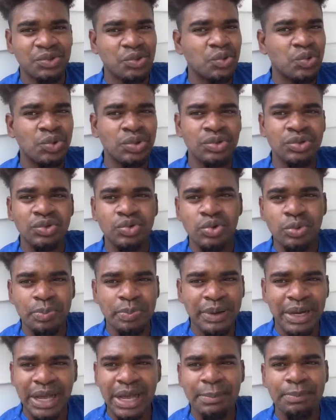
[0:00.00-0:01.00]
a whole
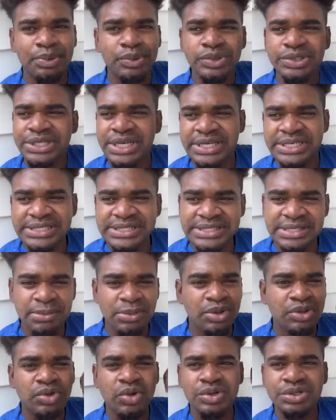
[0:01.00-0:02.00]
hoopla protests
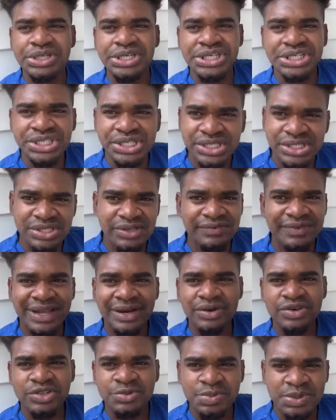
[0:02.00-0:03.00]
about conditions of
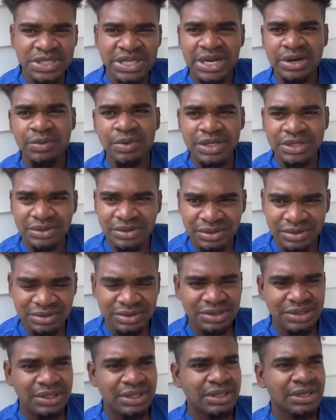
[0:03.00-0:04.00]
that hospital and
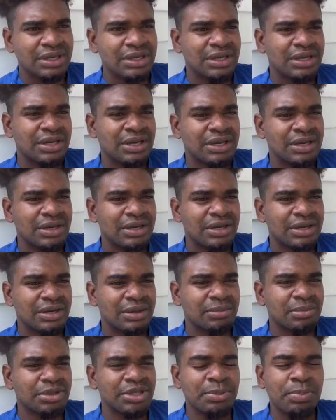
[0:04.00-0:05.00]
whatnot.
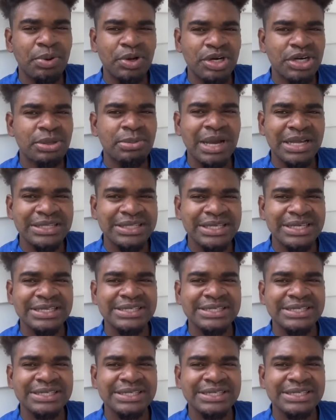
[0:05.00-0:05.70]
But the point of the matter